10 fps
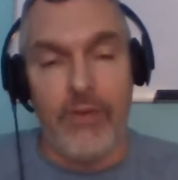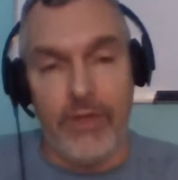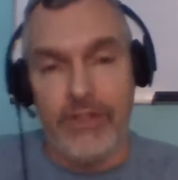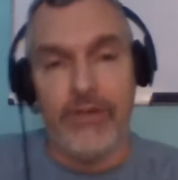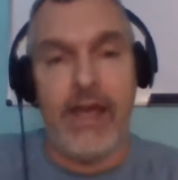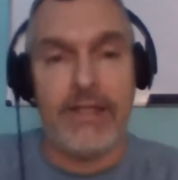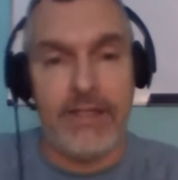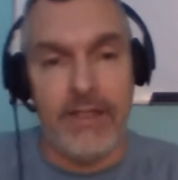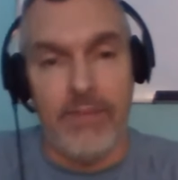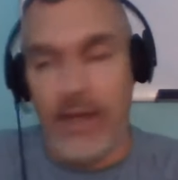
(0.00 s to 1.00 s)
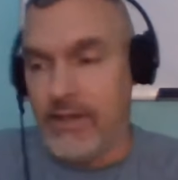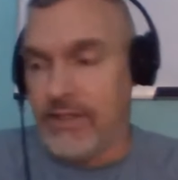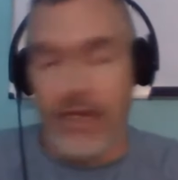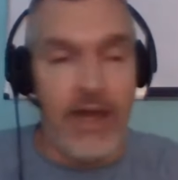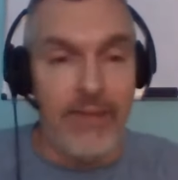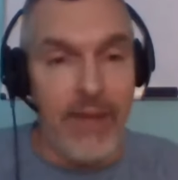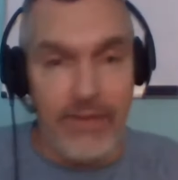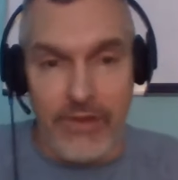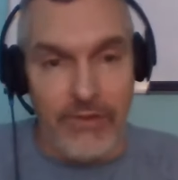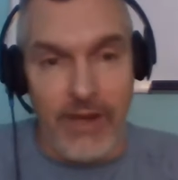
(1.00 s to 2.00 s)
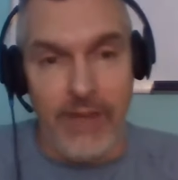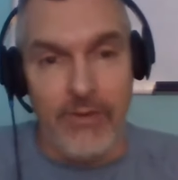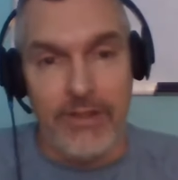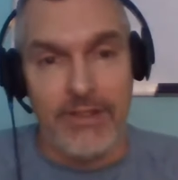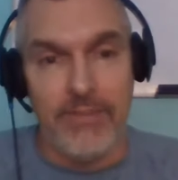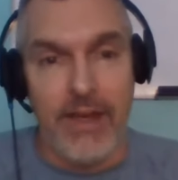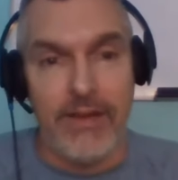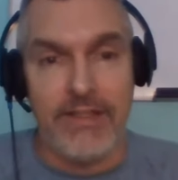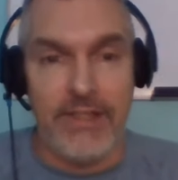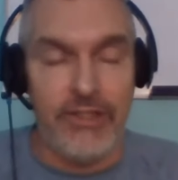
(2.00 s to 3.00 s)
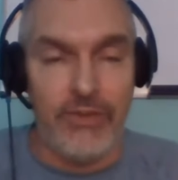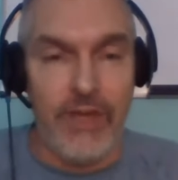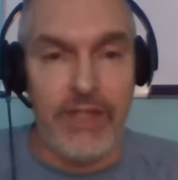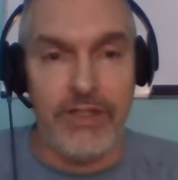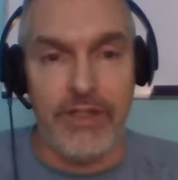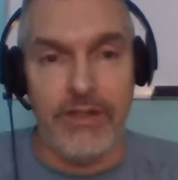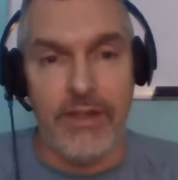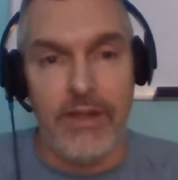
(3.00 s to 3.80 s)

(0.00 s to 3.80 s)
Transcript: What you're asking about is not about the grammar. It's about a situation.